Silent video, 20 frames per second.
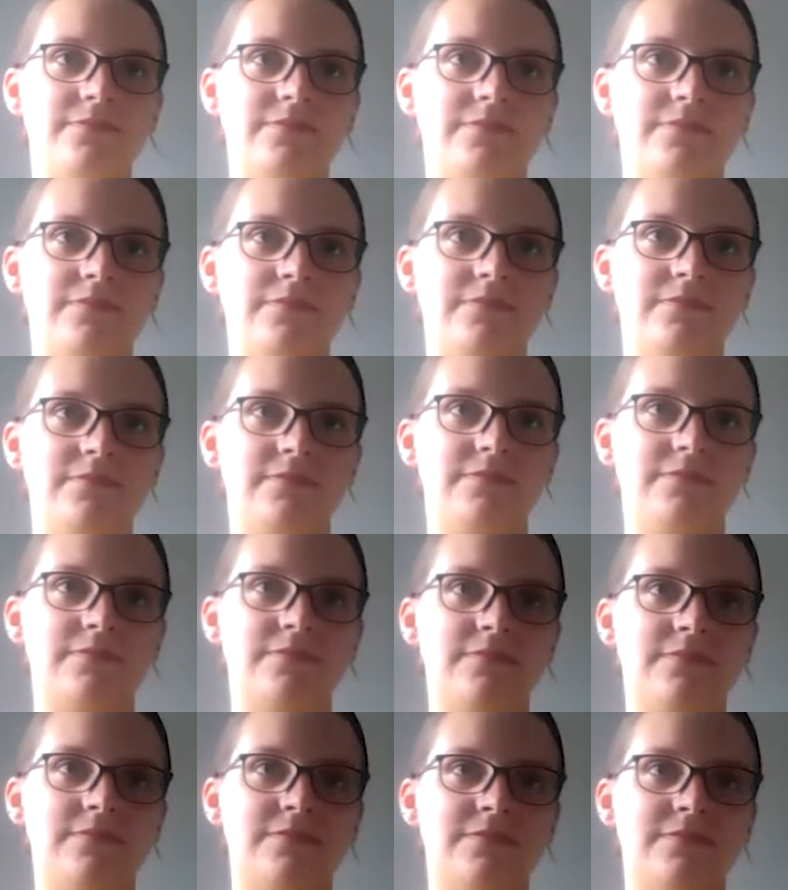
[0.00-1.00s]

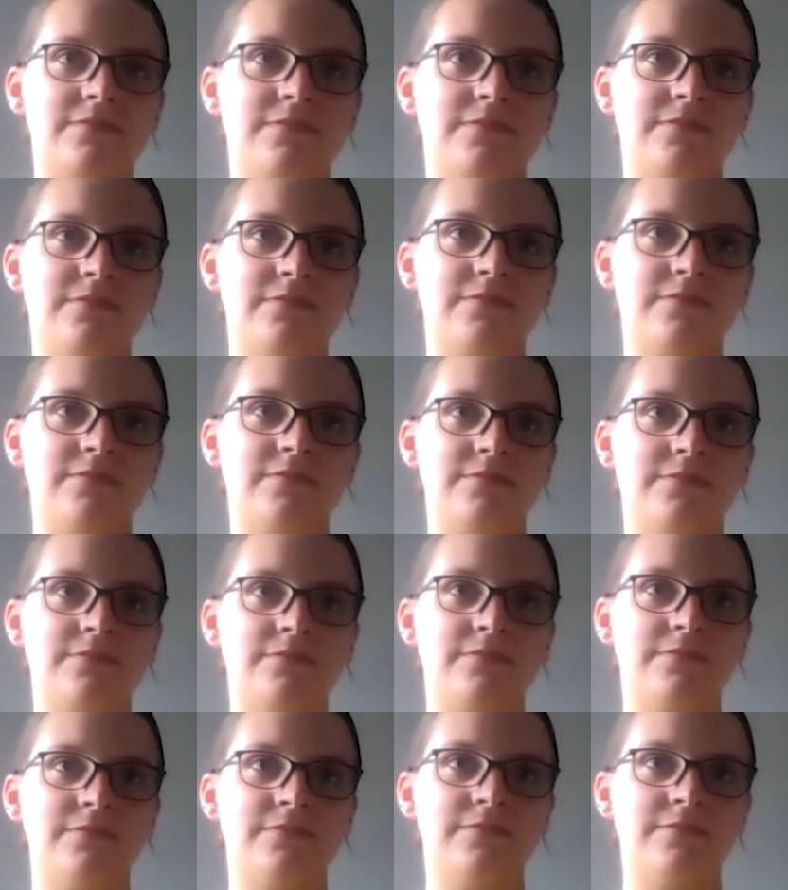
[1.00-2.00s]

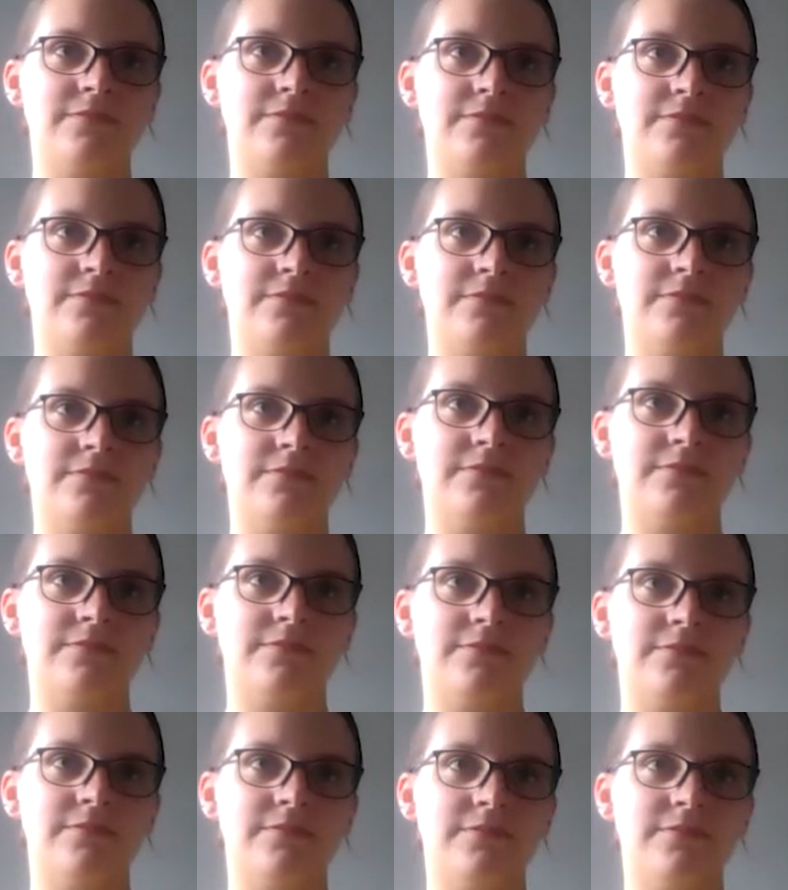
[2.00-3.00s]

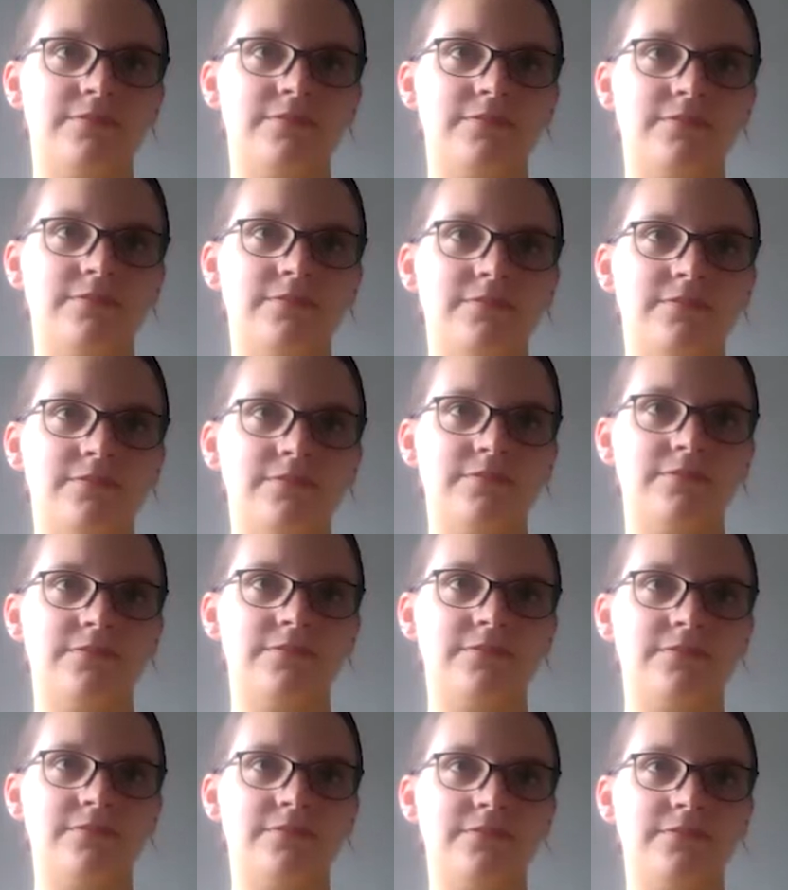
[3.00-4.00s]

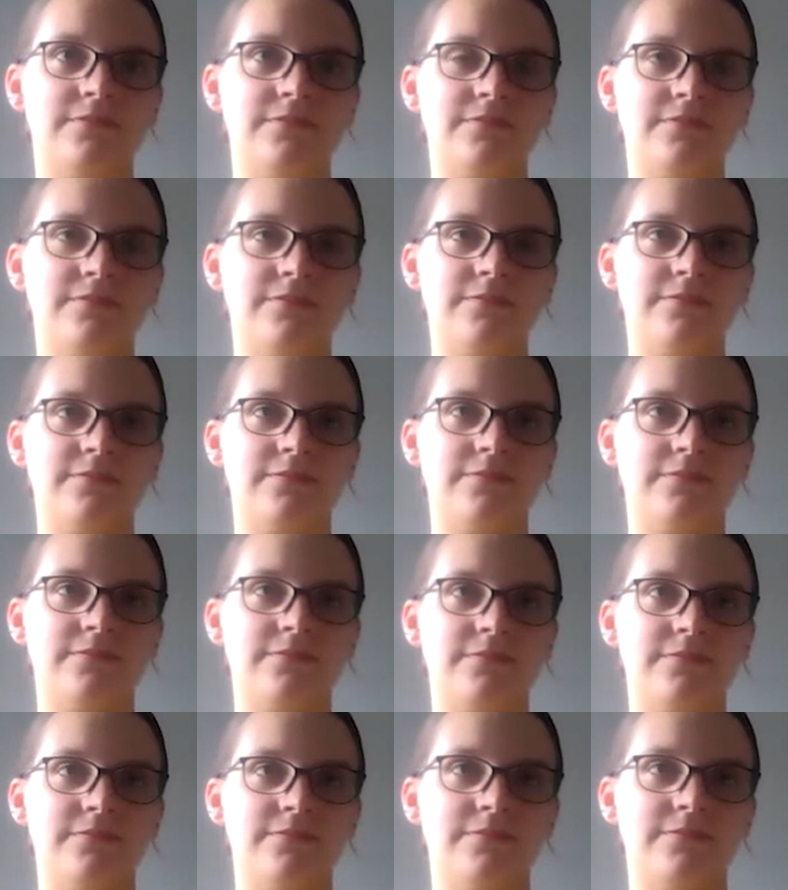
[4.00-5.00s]

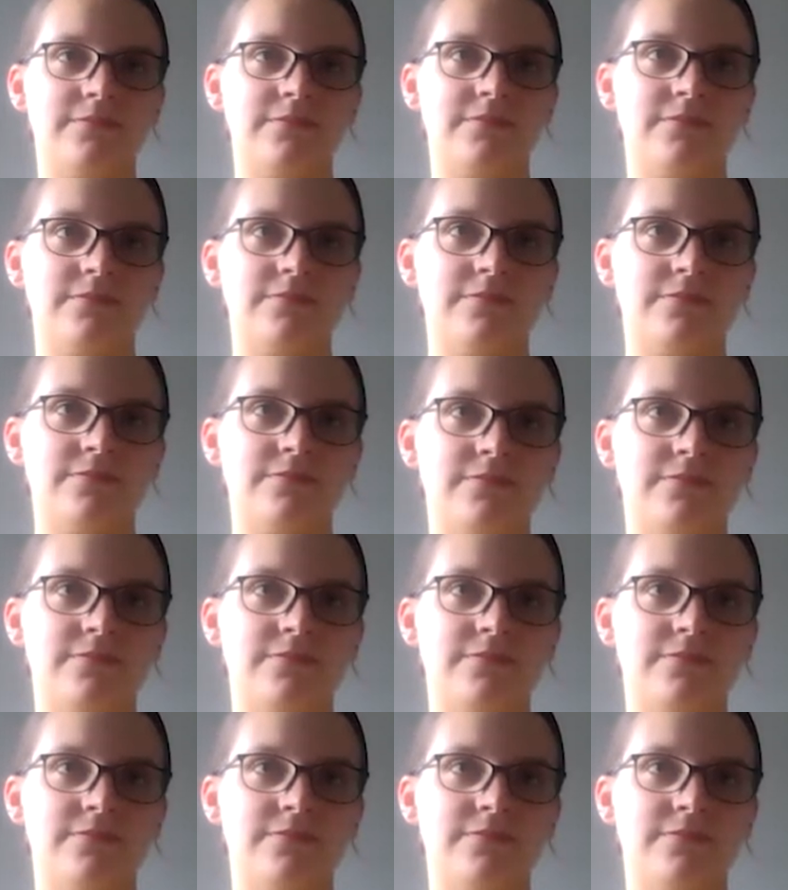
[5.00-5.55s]
The person shown says nothing.